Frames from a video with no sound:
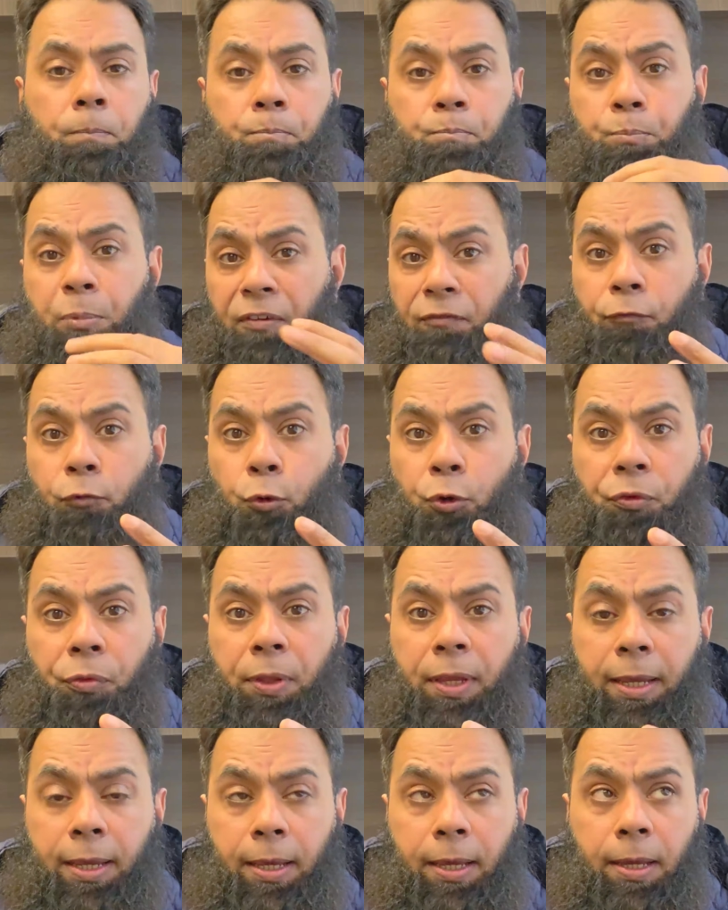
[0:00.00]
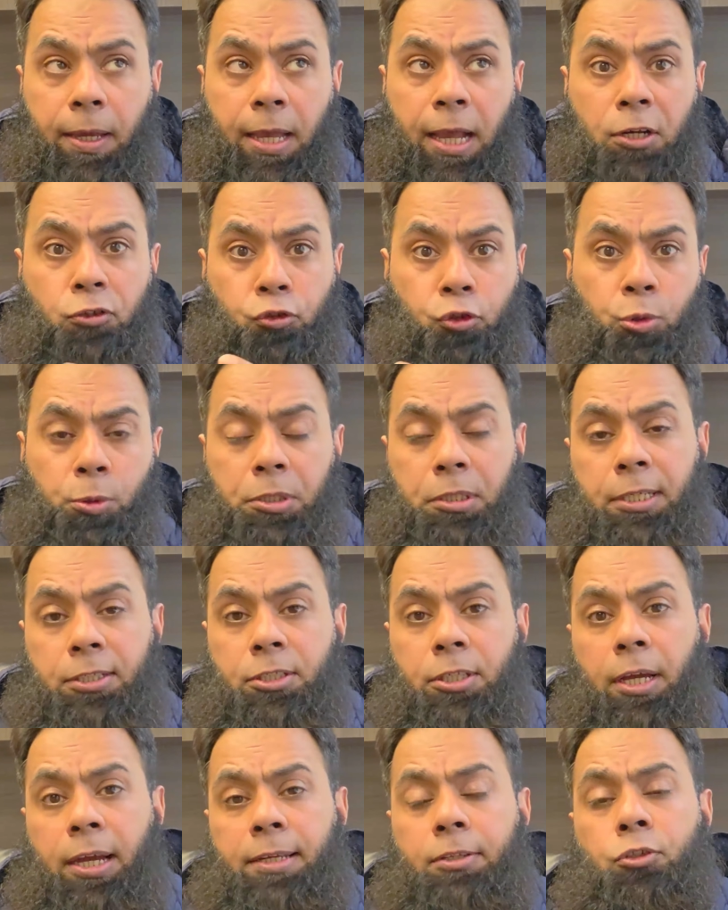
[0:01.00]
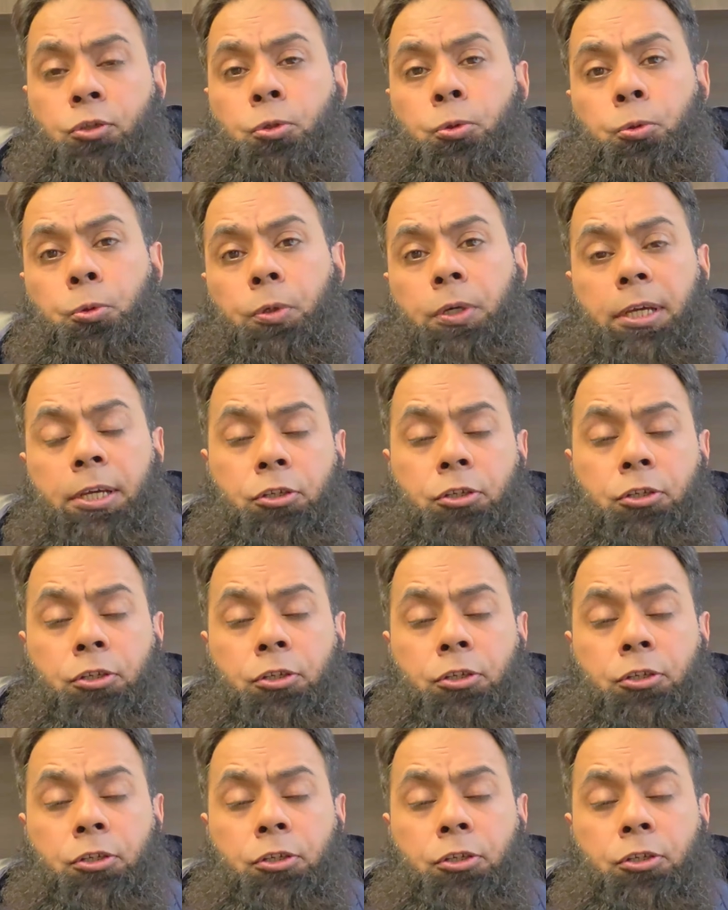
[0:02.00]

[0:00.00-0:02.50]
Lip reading: before they actually decide to